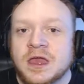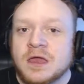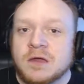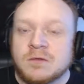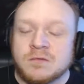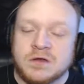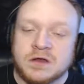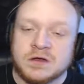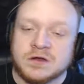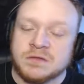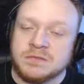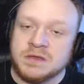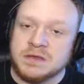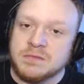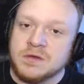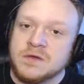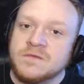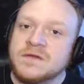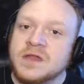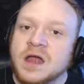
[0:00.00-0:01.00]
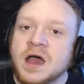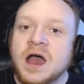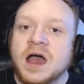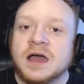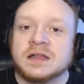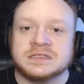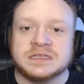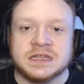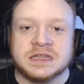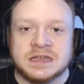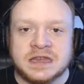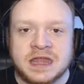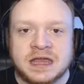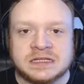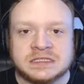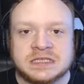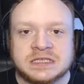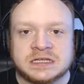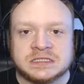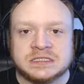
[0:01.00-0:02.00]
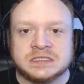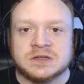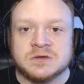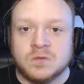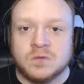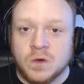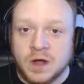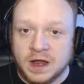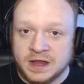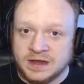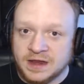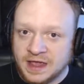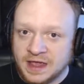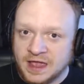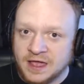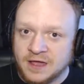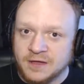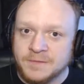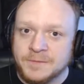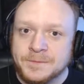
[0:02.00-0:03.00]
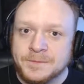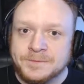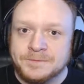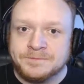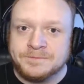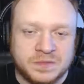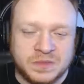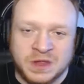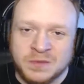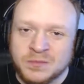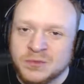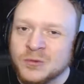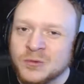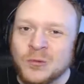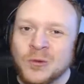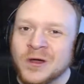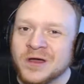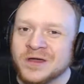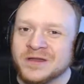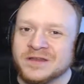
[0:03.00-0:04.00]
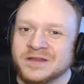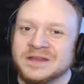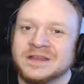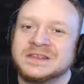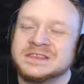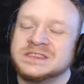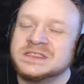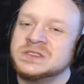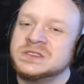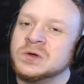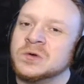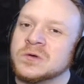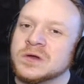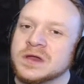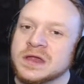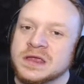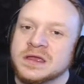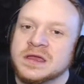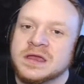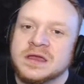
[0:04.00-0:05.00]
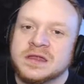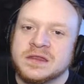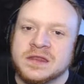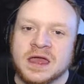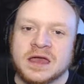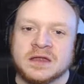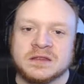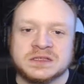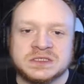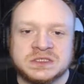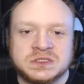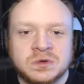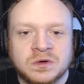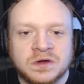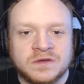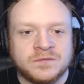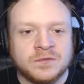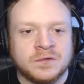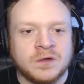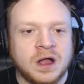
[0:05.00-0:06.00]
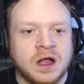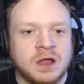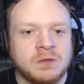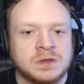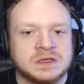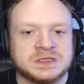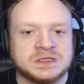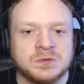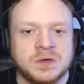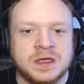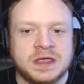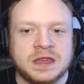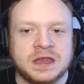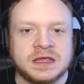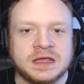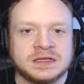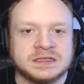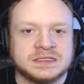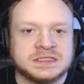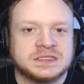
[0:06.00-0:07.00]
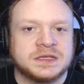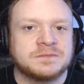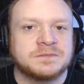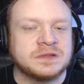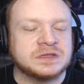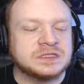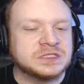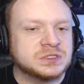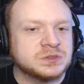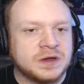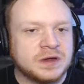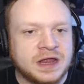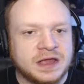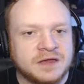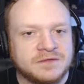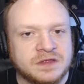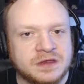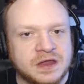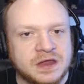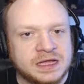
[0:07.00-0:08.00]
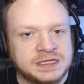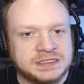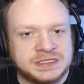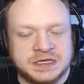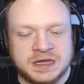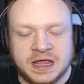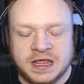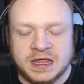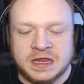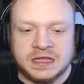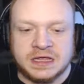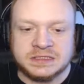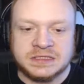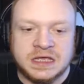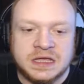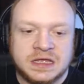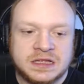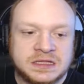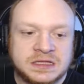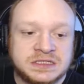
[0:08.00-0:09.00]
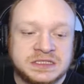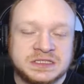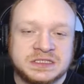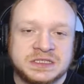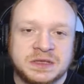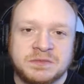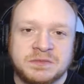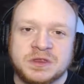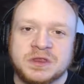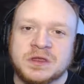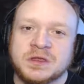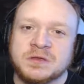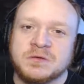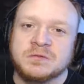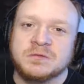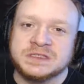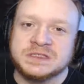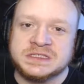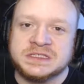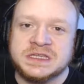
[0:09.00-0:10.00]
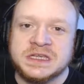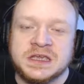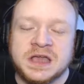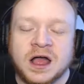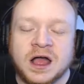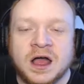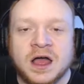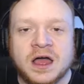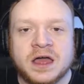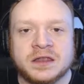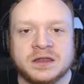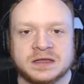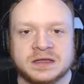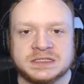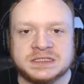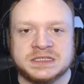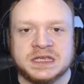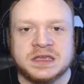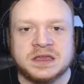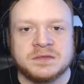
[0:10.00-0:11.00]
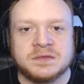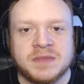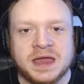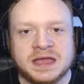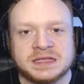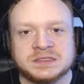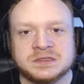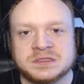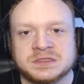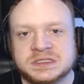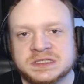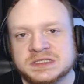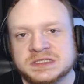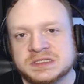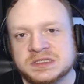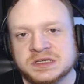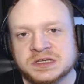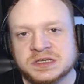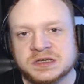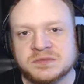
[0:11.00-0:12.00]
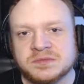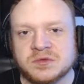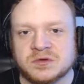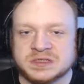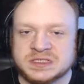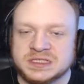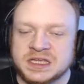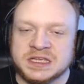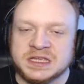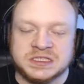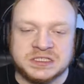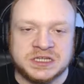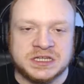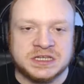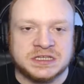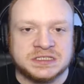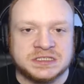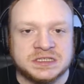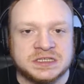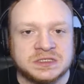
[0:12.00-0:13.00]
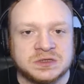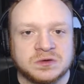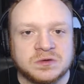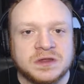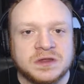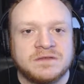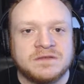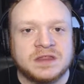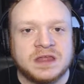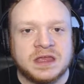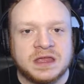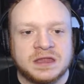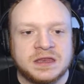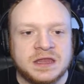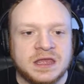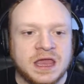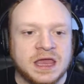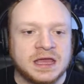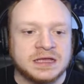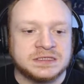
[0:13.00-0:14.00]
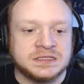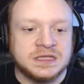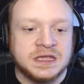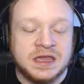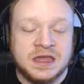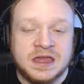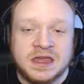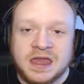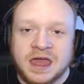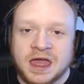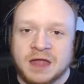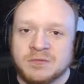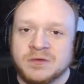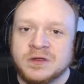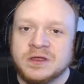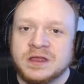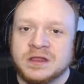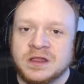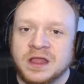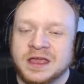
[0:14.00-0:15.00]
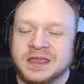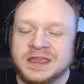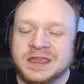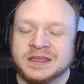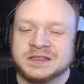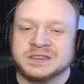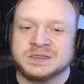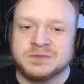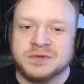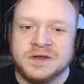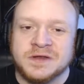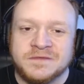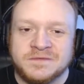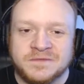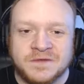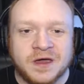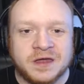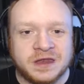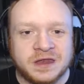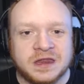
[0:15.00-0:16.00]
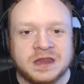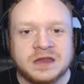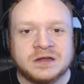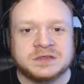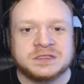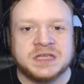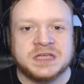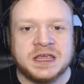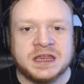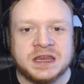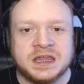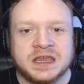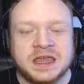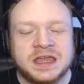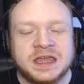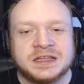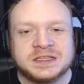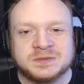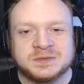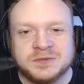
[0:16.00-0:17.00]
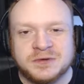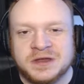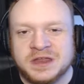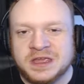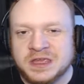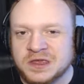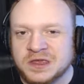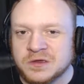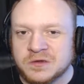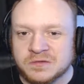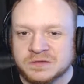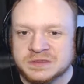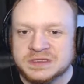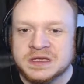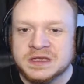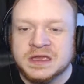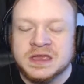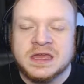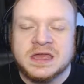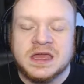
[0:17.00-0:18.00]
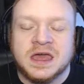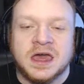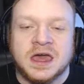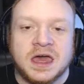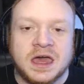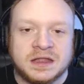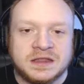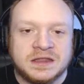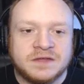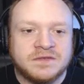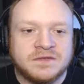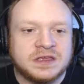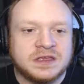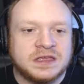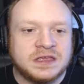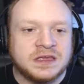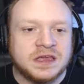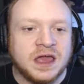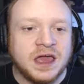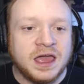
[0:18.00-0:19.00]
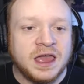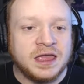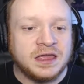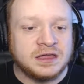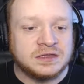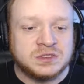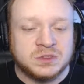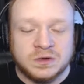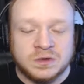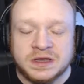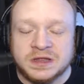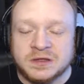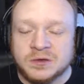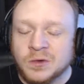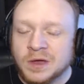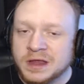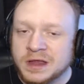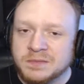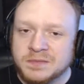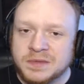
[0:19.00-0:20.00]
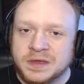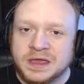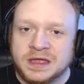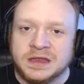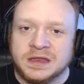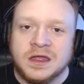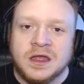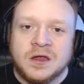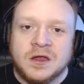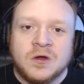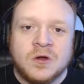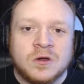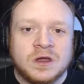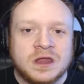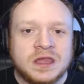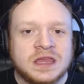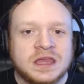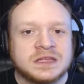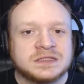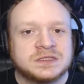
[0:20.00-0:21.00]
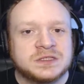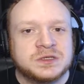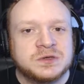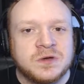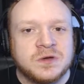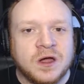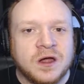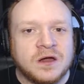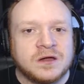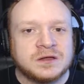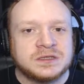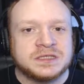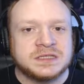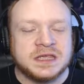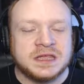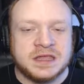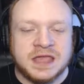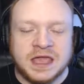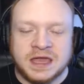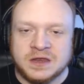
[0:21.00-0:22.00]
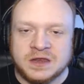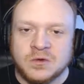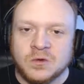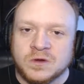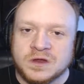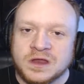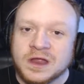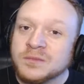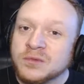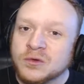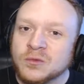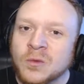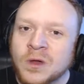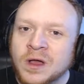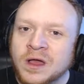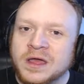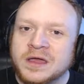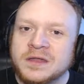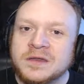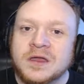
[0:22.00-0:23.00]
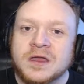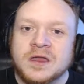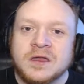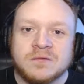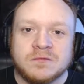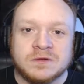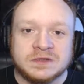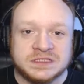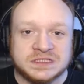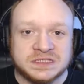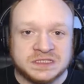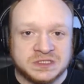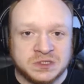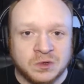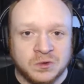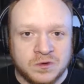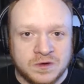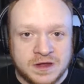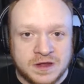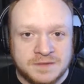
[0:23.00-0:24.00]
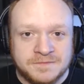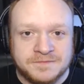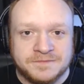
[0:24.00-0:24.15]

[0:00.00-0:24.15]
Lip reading: We are going to be moving on to the next section right now. Number 1, story. Now, the story for Alwa'S Awakening is something straight out of the 1980s. This is something that you would see on a Sega Master System or Sega Genesis or even the NES. I really like it. It's pretty fun and entertaining, and it's pretty cute. Definitely, I enjoyed it quite a bit, earning it 2 hearts in category number 1, which is story.